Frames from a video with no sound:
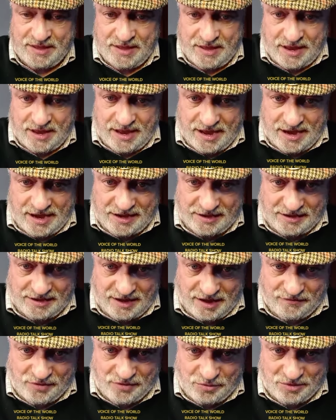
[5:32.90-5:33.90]
Uh,
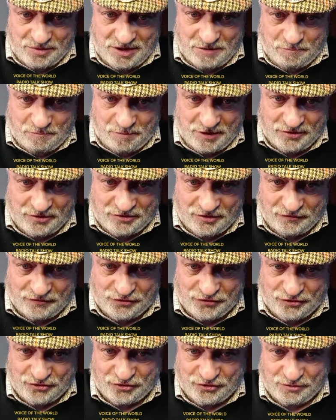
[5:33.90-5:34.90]
love a wee piece of
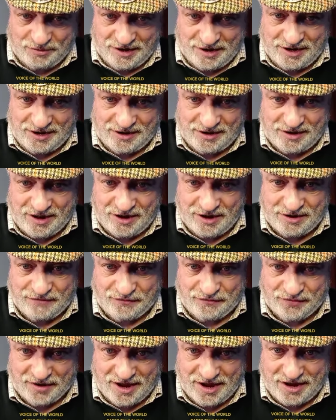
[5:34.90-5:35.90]
square and a
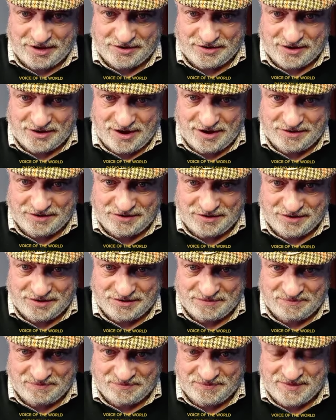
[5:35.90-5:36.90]
fried
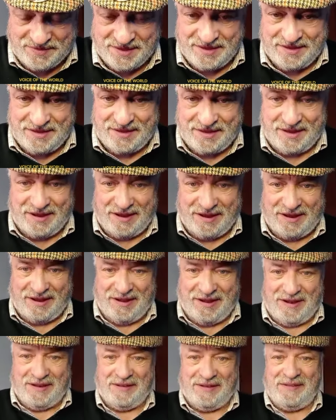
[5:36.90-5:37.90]
onion, uh,